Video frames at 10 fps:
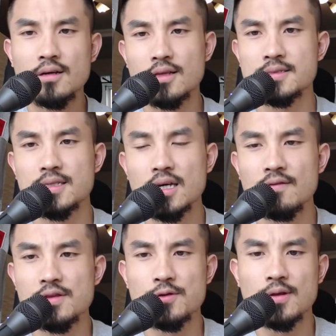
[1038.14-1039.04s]
Let's say if
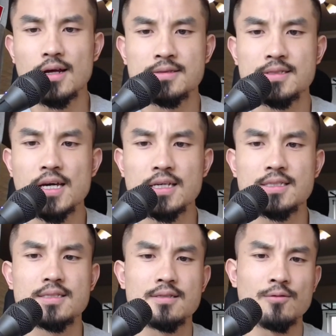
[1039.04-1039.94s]
in the United
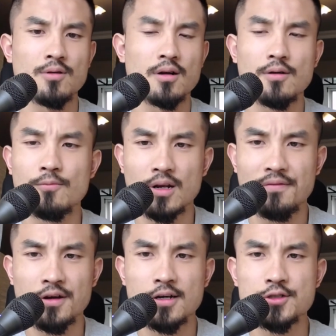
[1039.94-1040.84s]
States or
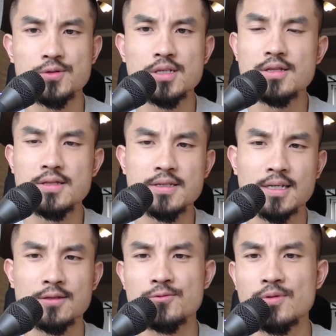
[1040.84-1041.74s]
whatever country they
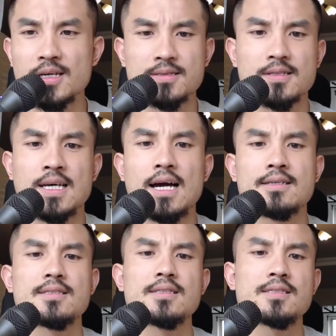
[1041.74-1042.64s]
decide to raise the
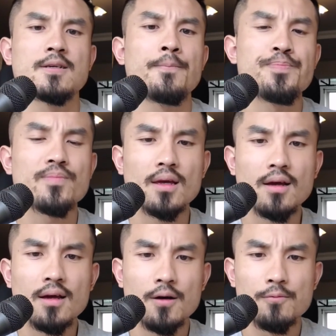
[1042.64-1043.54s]
taxes,
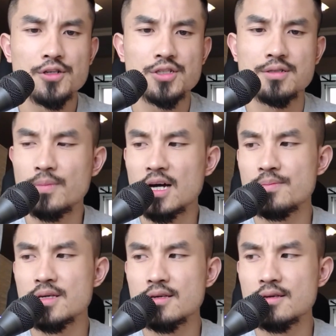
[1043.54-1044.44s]
which might
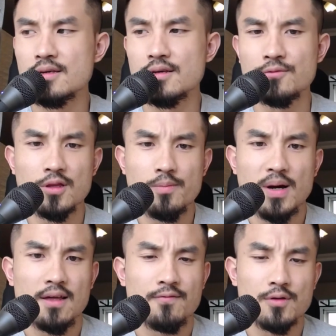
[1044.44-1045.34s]
be really
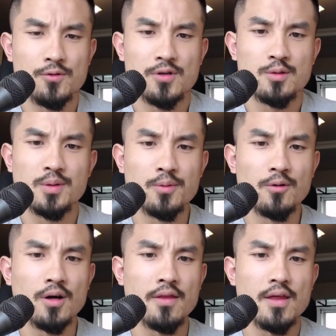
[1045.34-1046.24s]
bad for the rich
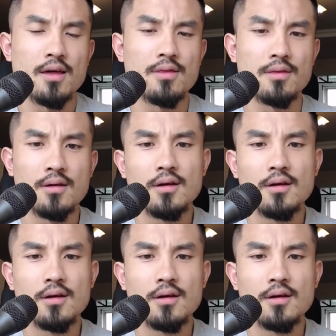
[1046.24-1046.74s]
people, and then